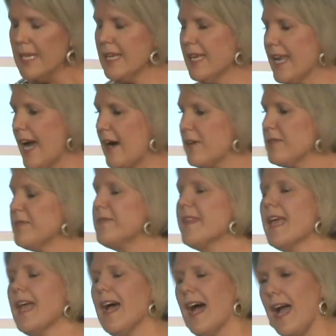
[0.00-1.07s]
Now,
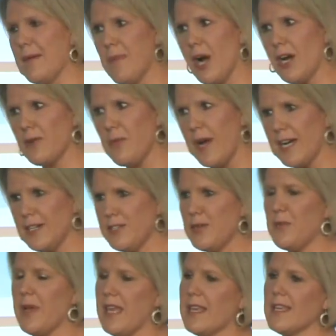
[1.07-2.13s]
I'm hardwired to
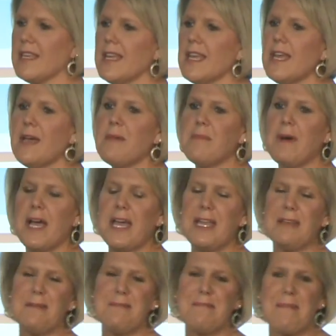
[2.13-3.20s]
win,
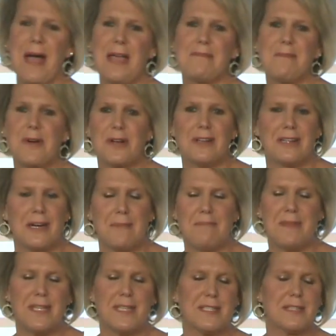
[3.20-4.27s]
but my moral
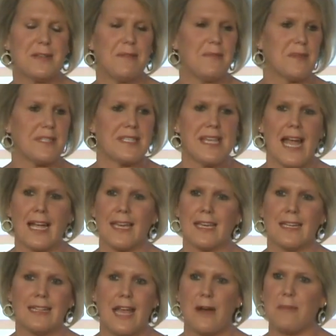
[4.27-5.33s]
compass was not going to
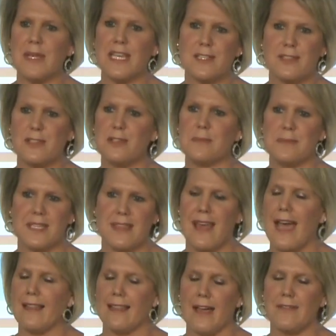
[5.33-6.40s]
allow me to stoop to
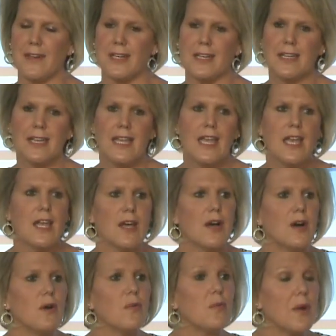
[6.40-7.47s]
that level,
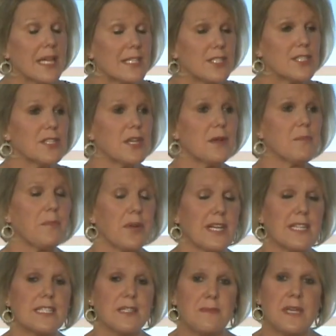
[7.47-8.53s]
which
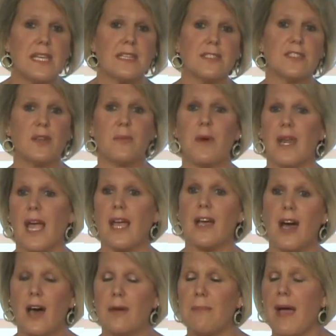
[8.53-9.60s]
brings me to what I
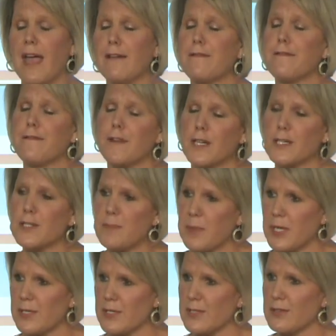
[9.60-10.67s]
call my first
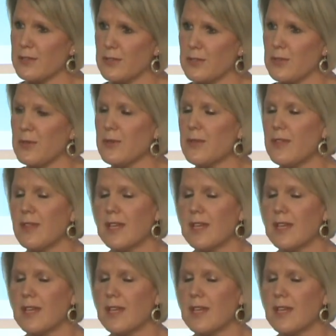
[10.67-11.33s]
personal truth,